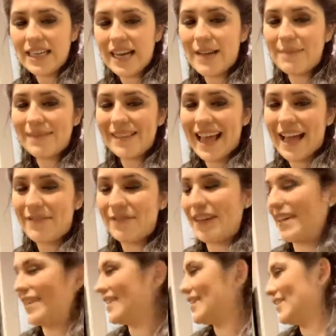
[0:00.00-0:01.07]
I'm
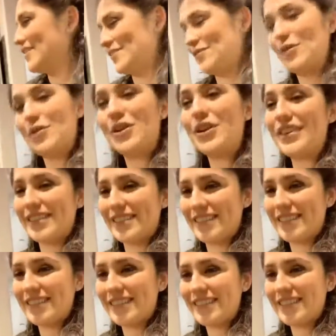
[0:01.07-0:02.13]
laughing. Well,
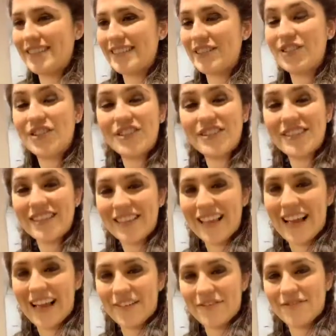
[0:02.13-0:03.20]
good. It's good to
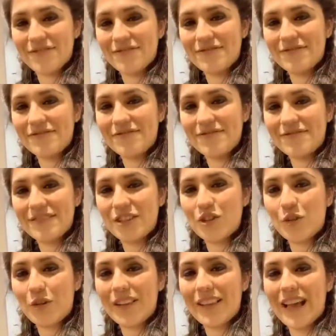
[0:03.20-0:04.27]
laugh.
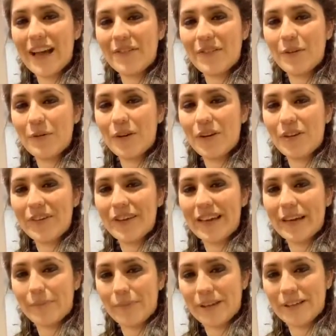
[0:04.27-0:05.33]
Enjoy laughing while you
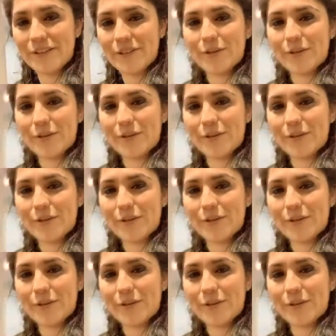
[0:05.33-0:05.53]
can because